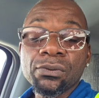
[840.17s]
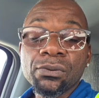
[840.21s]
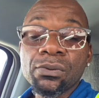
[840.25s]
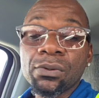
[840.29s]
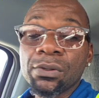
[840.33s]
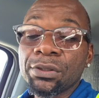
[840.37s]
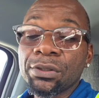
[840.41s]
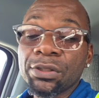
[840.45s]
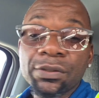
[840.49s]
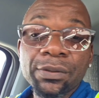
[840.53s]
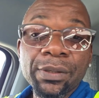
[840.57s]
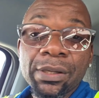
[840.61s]

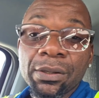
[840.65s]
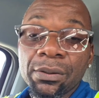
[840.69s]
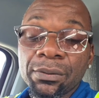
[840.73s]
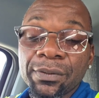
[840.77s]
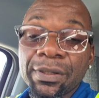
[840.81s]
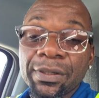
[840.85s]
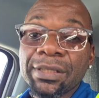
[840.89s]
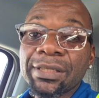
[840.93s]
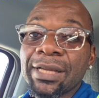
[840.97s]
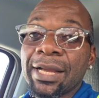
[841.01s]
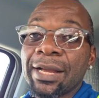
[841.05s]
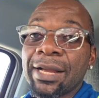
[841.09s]
or
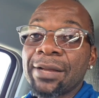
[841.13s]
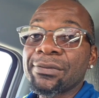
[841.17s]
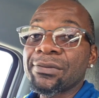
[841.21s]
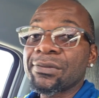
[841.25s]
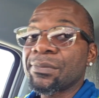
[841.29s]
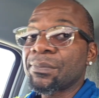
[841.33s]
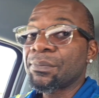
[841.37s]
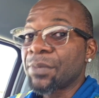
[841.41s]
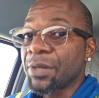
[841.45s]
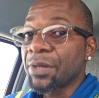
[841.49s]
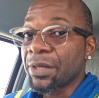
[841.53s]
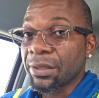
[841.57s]

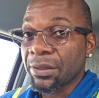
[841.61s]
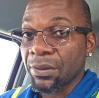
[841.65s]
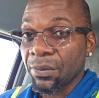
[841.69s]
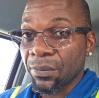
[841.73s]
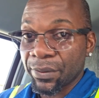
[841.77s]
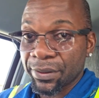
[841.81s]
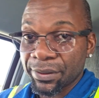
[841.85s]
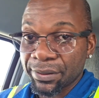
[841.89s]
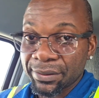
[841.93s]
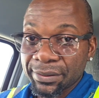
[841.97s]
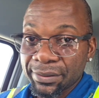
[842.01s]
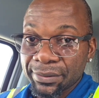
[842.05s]
300,000
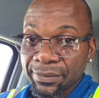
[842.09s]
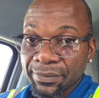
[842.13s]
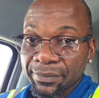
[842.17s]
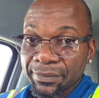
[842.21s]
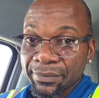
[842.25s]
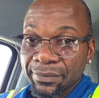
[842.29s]
Bitcoins.